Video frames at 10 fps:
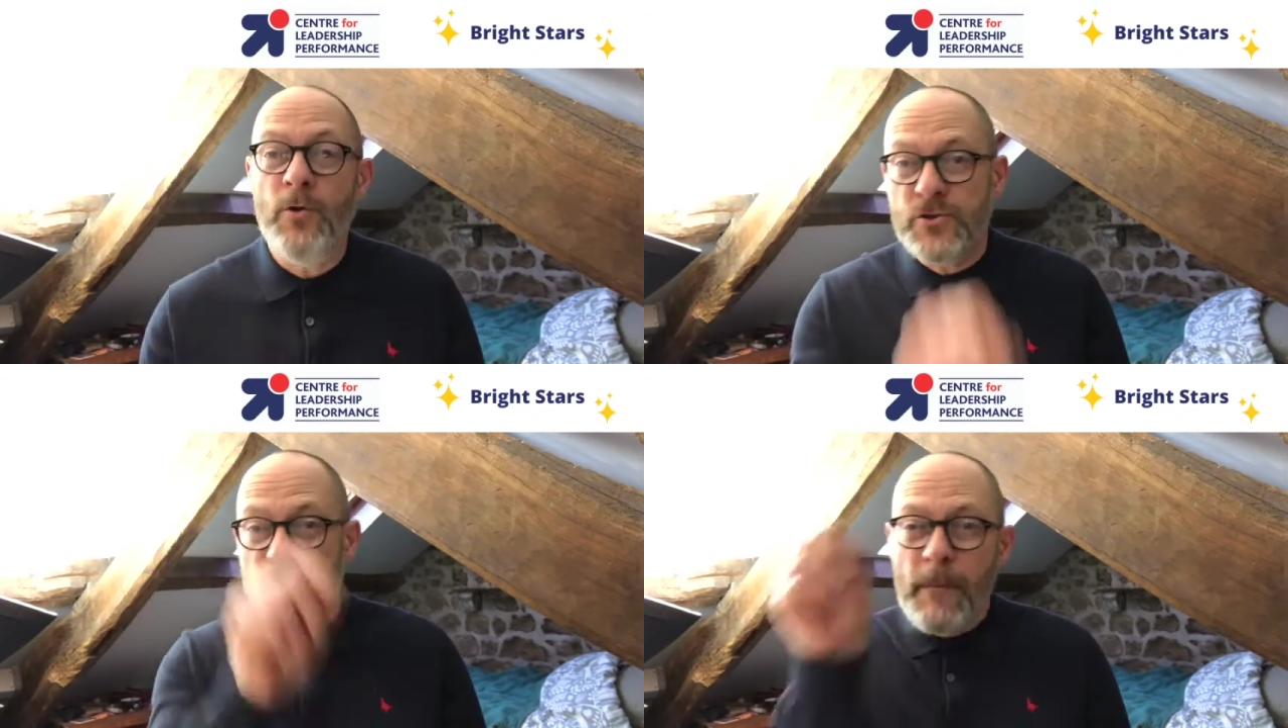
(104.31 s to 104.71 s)

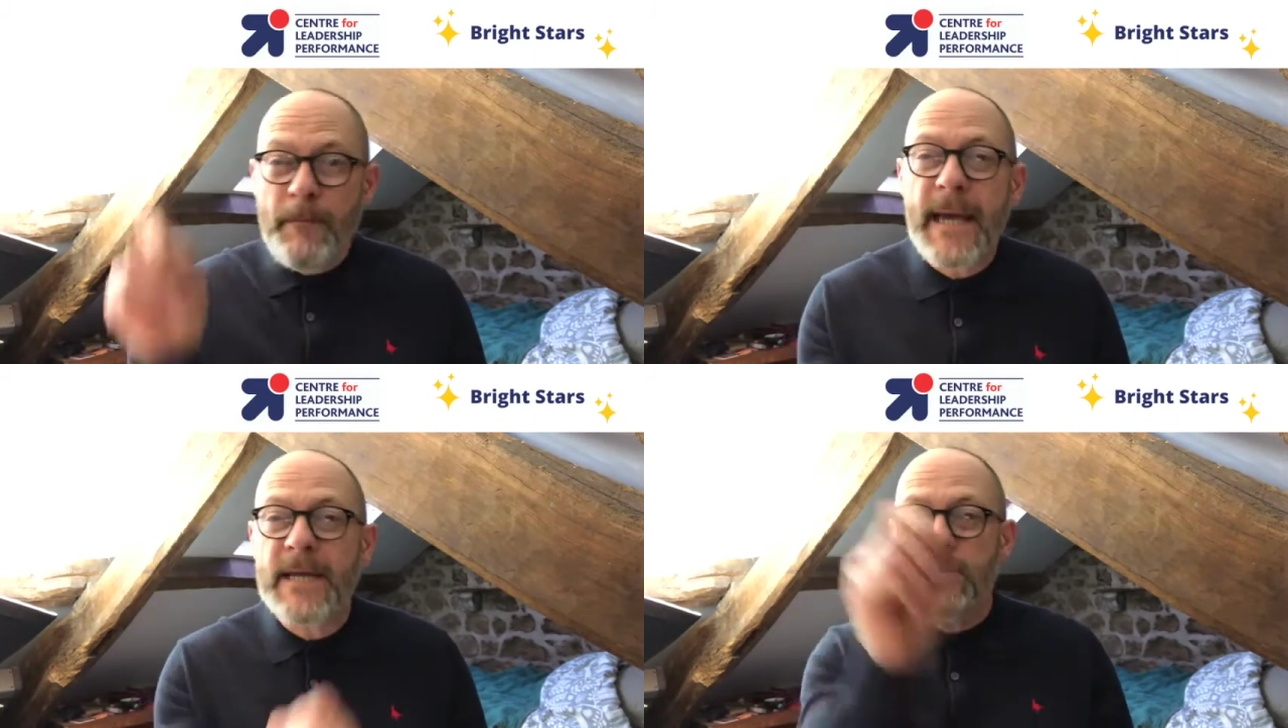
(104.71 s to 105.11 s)
drew a
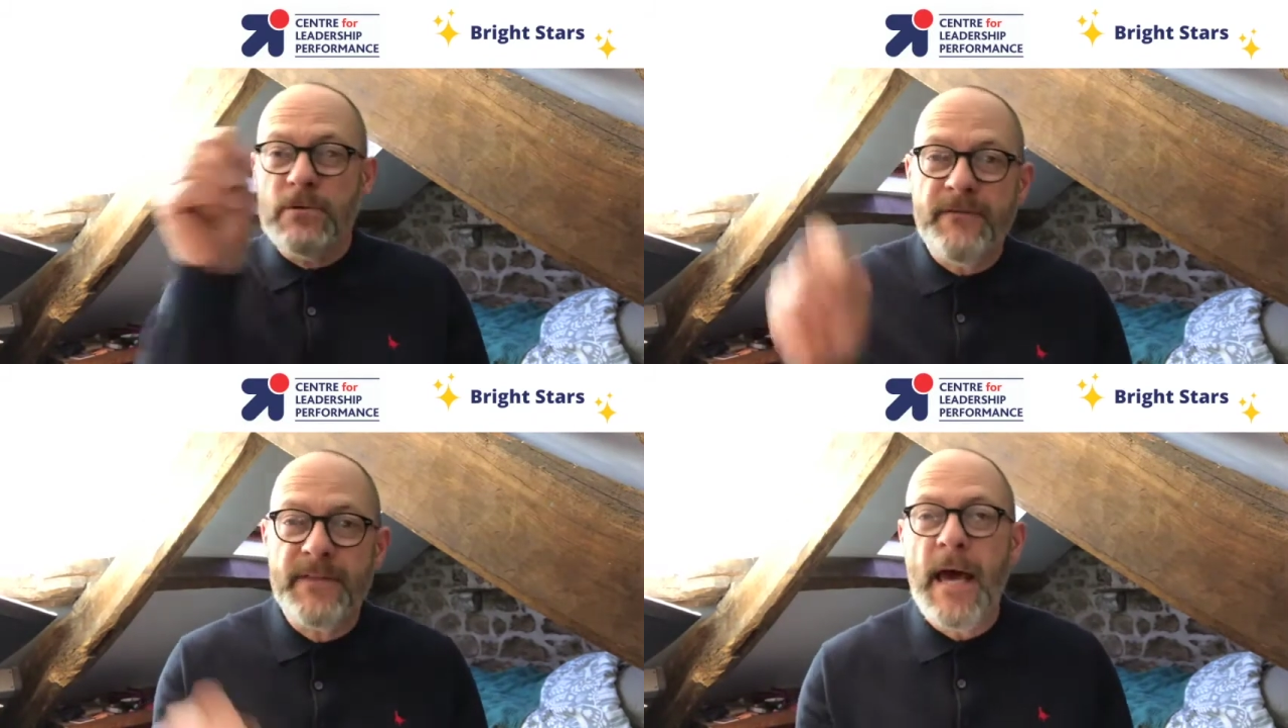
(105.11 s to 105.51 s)
picture
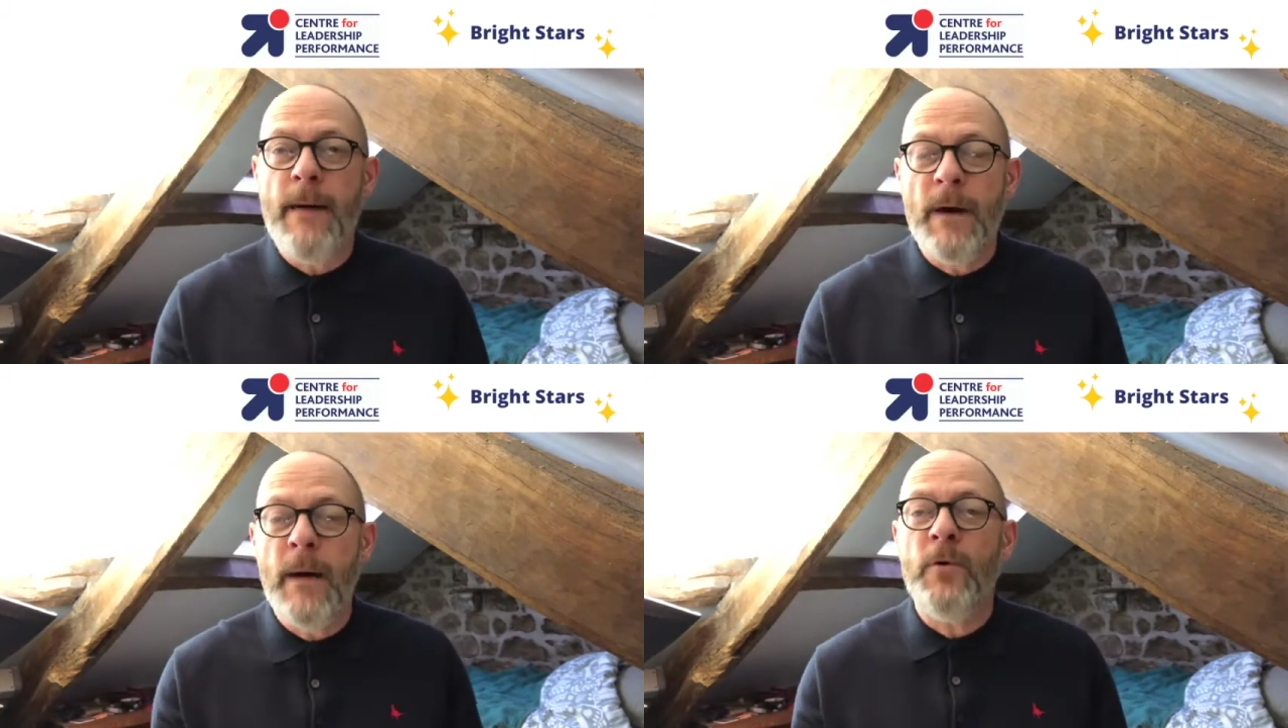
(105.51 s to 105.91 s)
of their
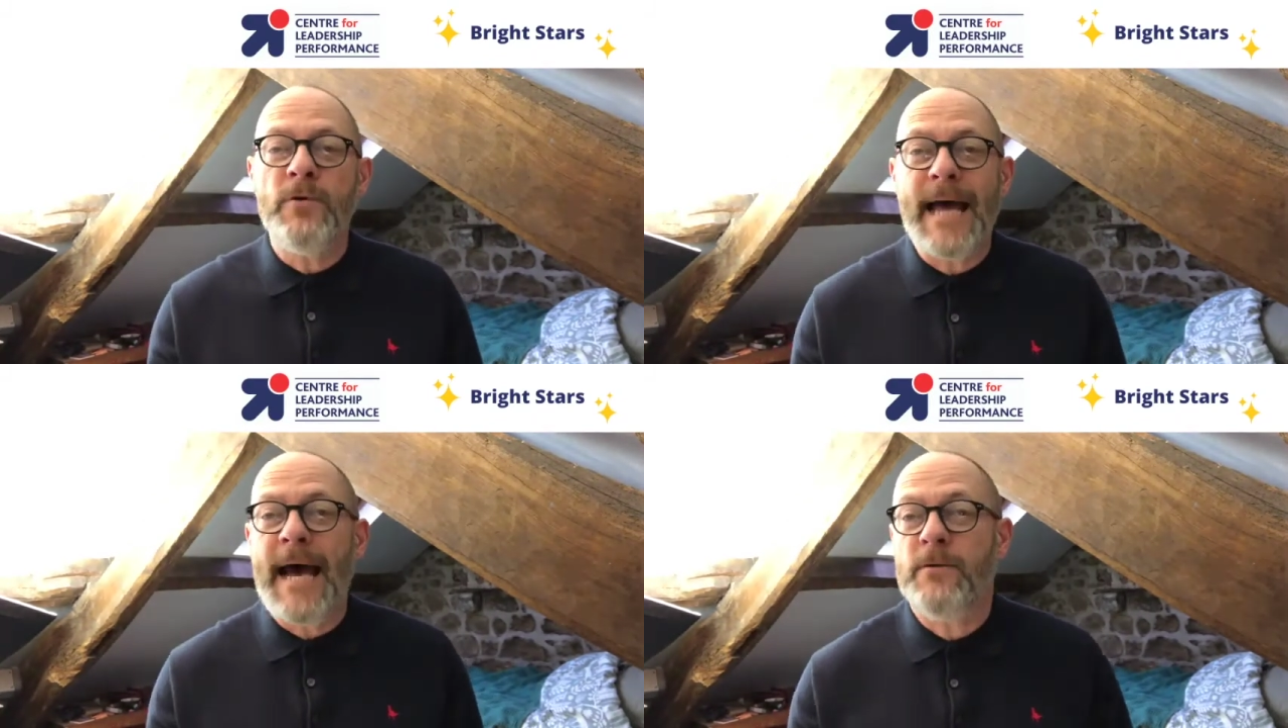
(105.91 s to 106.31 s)
mum or
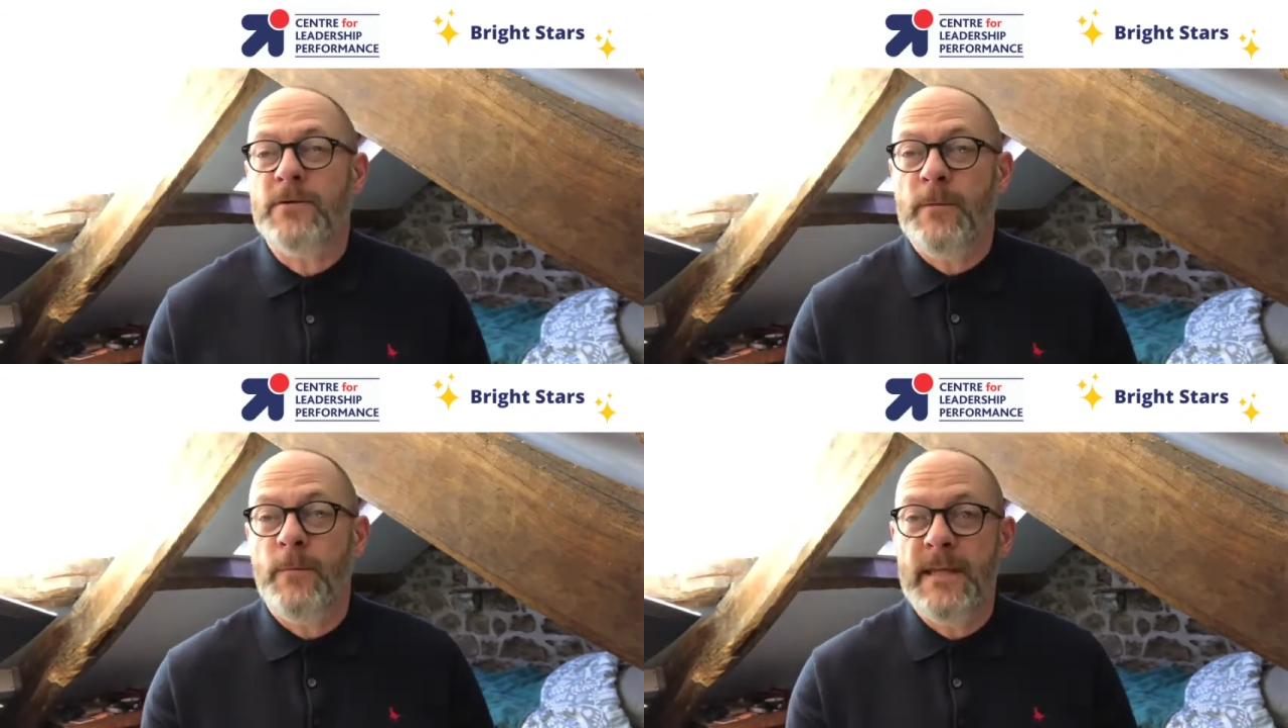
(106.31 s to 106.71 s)
dad or
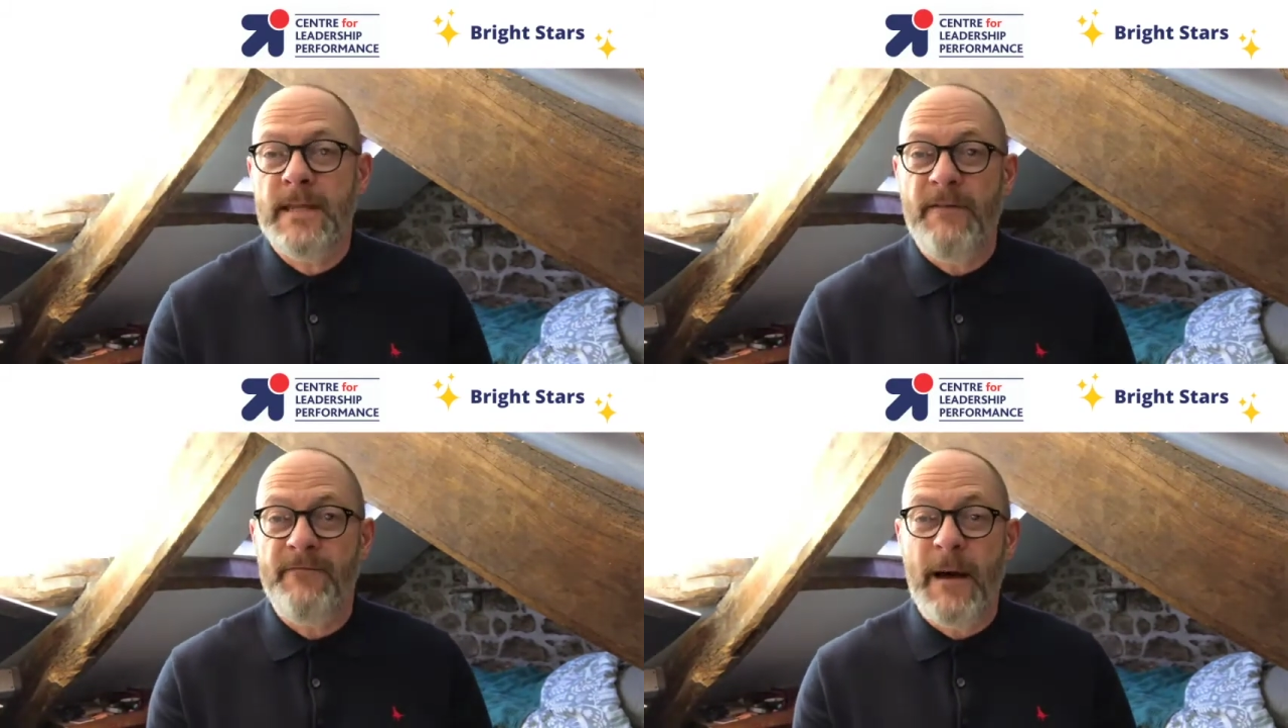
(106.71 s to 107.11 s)
someone in
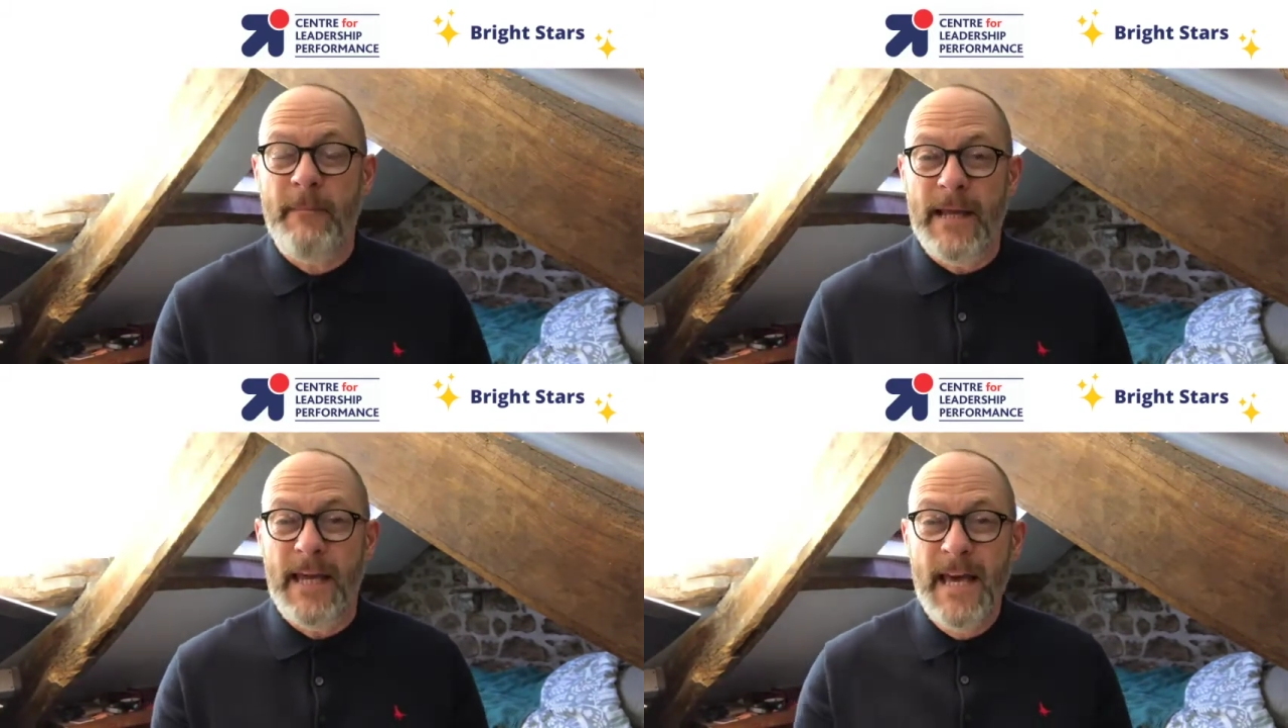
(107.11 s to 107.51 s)
their family,